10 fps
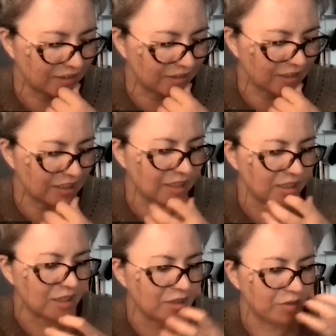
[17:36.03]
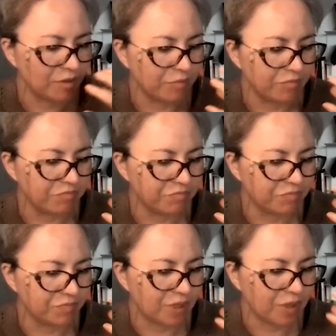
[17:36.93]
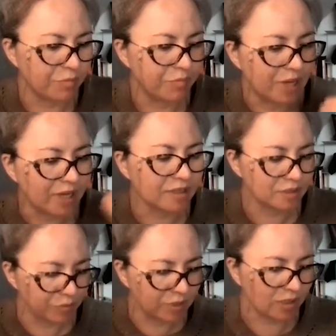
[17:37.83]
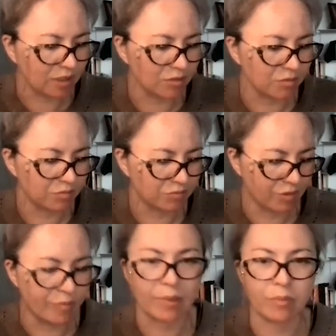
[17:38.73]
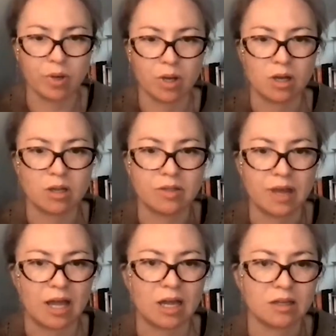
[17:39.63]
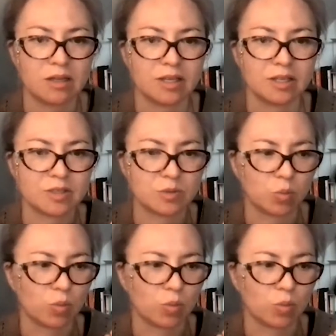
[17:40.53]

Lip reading: like it makes me remember that this